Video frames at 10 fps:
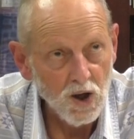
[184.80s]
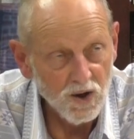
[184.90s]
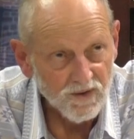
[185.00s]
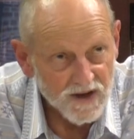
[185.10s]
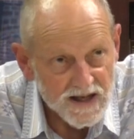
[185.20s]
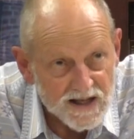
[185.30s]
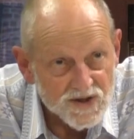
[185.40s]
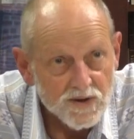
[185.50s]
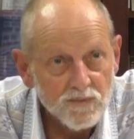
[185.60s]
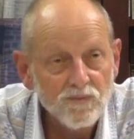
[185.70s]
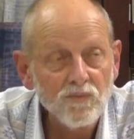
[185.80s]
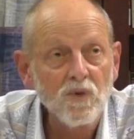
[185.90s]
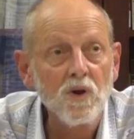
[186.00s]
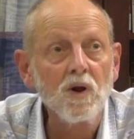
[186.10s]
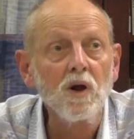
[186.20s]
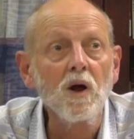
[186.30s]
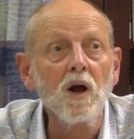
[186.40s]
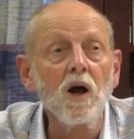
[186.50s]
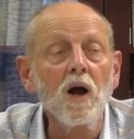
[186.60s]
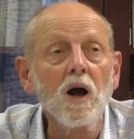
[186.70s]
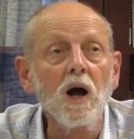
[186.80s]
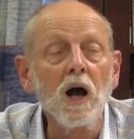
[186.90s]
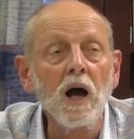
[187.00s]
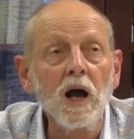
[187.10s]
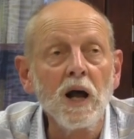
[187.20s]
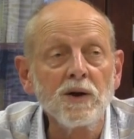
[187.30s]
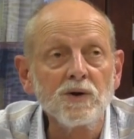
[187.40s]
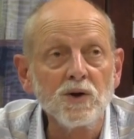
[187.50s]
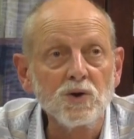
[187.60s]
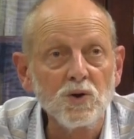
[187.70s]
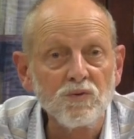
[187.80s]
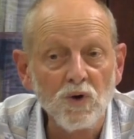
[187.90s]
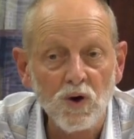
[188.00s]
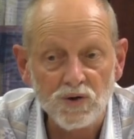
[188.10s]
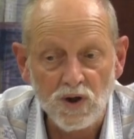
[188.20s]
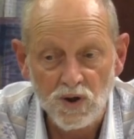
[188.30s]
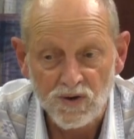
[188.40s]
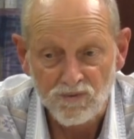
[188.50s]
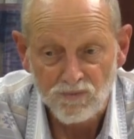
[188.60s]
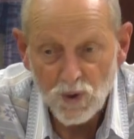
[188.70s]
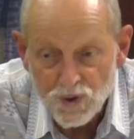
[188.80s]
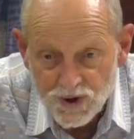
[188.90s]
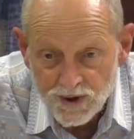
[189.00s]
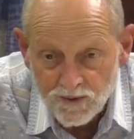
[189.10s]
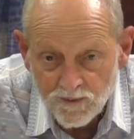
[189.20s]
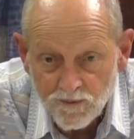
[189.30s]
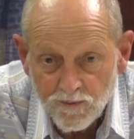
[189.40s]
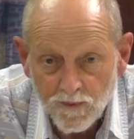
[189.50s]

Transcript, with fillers: a lot of heat and you've got a lot of motion,